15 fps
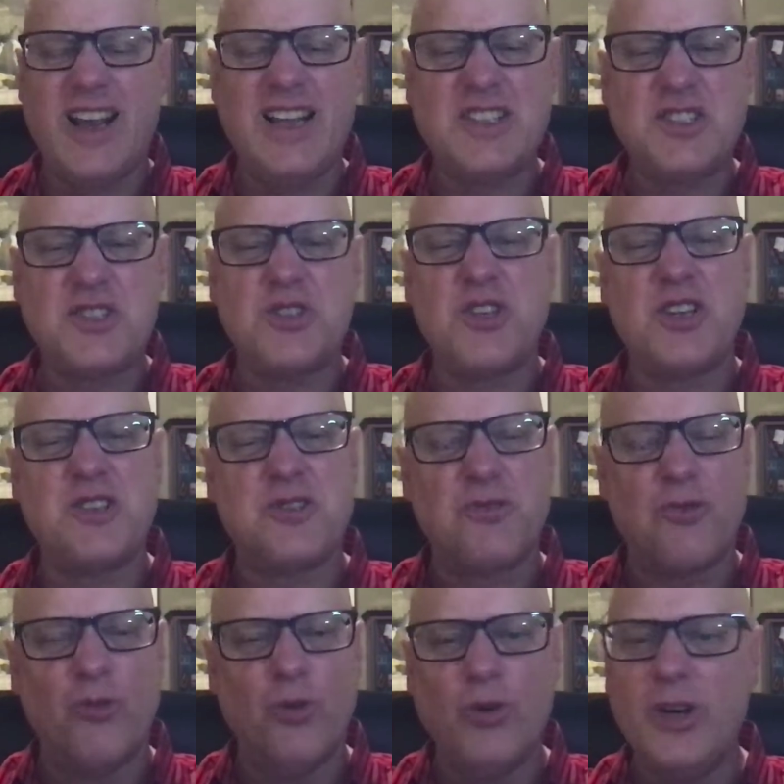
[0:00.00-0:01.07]
It's just
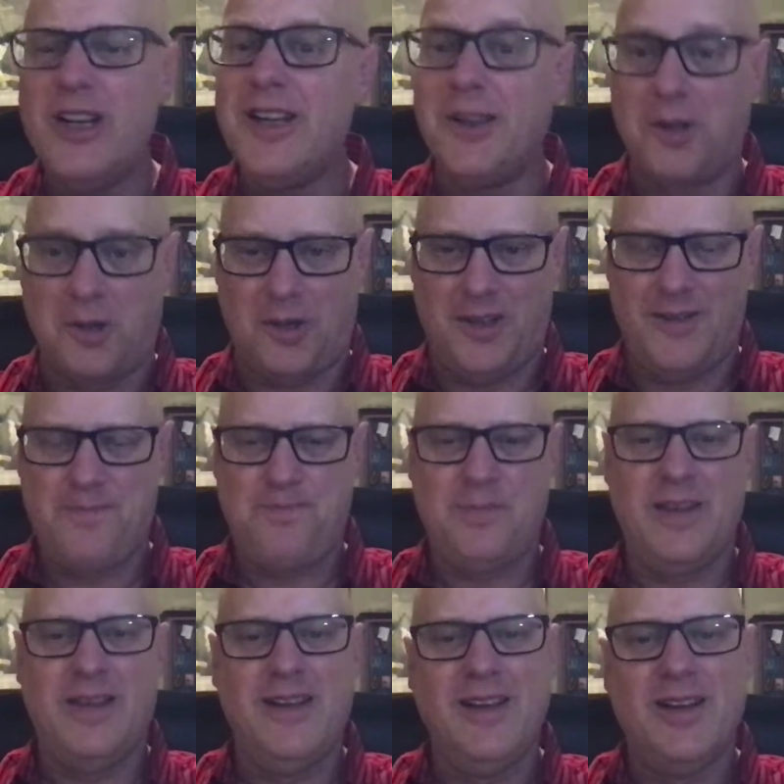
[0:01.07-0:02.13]
real
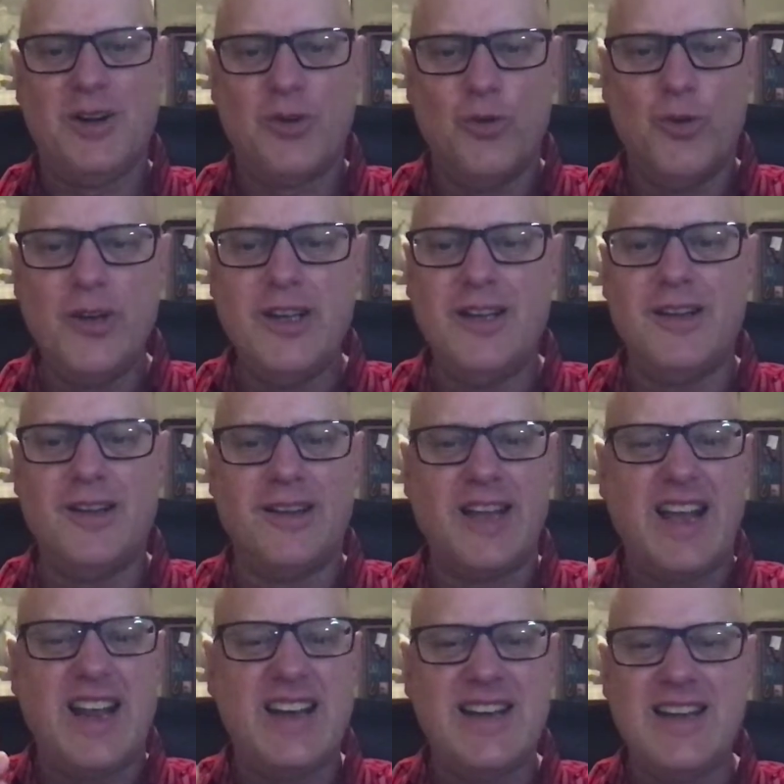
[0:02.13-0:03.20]

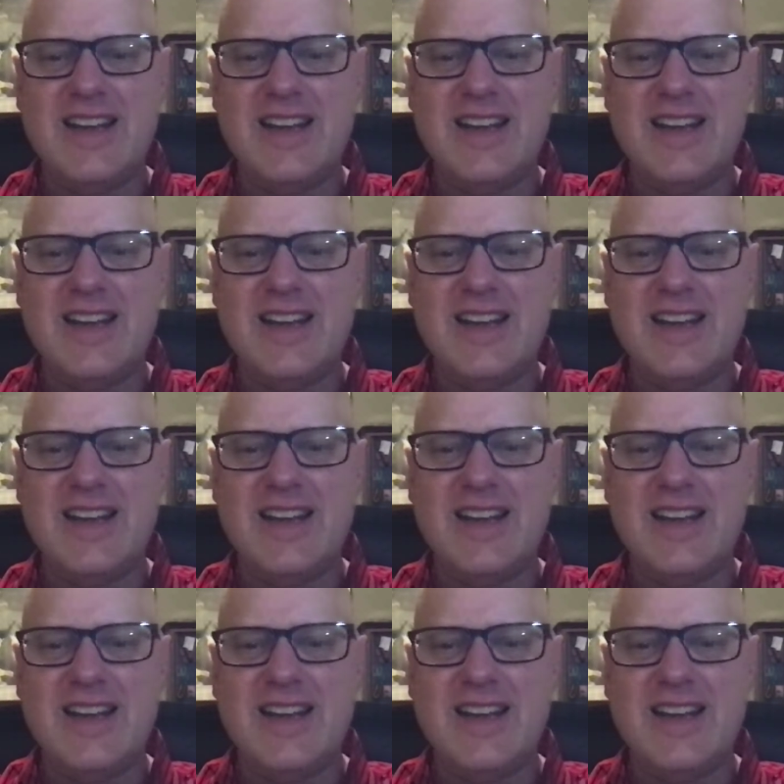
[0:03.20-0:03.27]
and